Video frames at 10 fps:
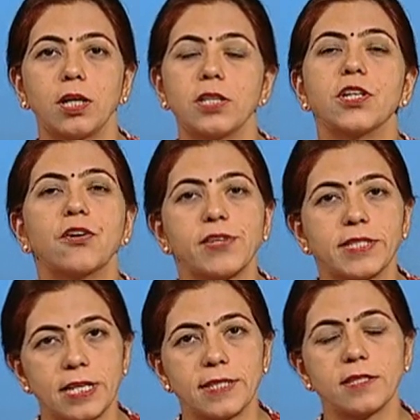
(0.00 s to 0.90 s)
Degree
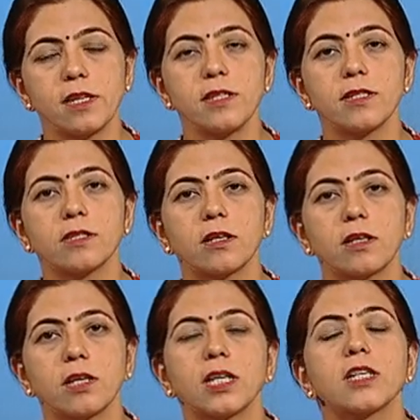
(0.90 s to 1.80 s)
Celsius,
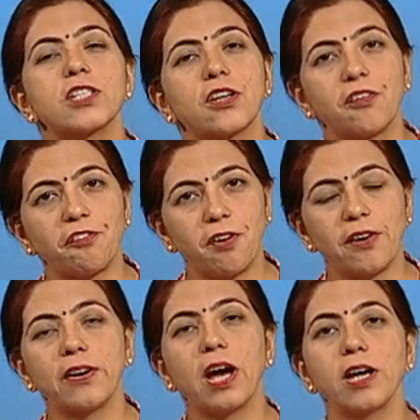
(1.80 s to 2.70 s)
degree
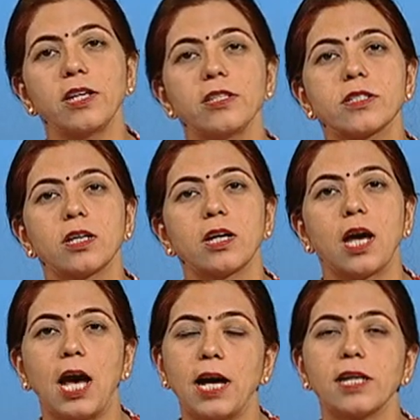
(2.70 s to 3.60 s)
Fahrenheit
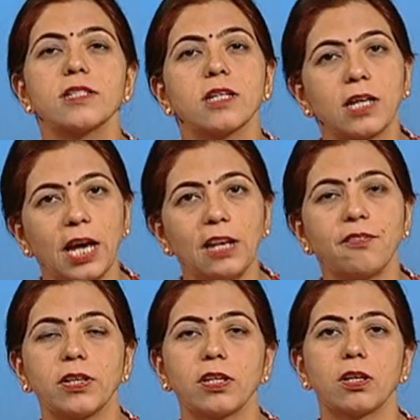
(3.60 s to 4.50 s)
and
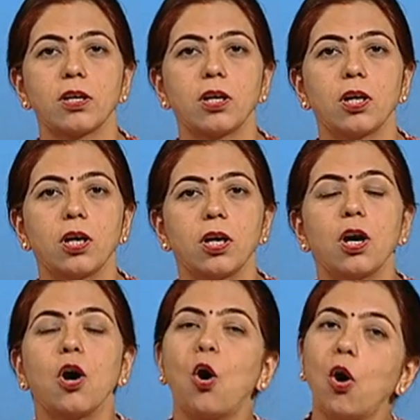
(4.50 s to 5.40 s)
Kelvin.
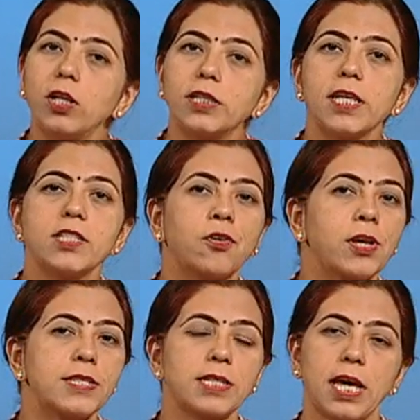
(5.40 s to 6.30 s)
All these three
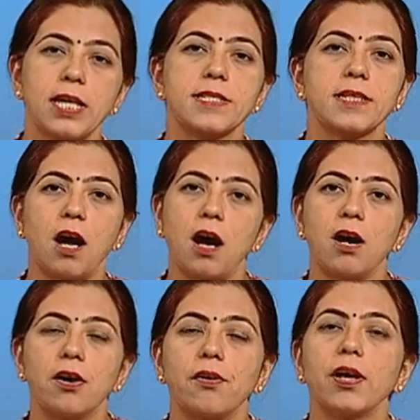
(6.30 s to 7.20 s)
scales
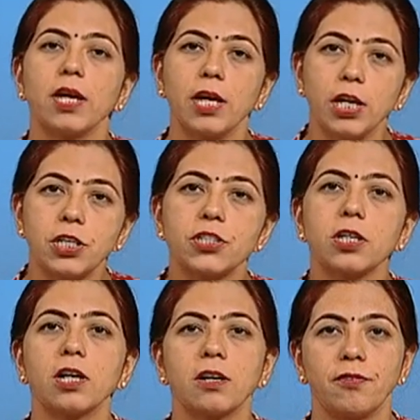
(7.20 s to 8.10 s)
are
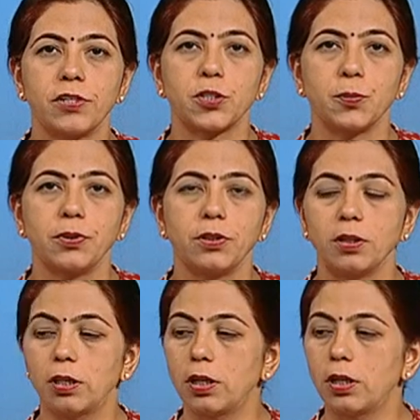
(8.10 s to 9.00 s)
interconvertible.
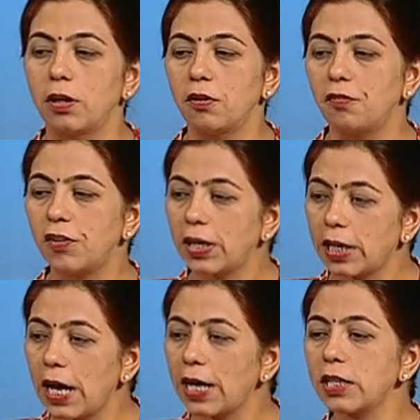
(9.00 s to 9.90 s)
We
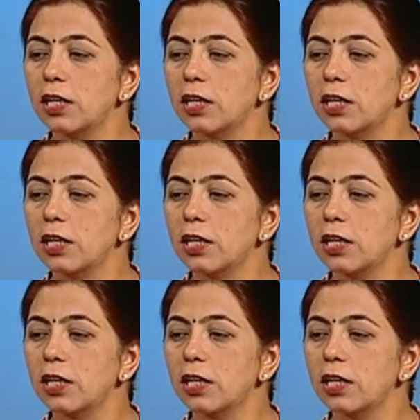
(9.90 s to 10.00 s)
can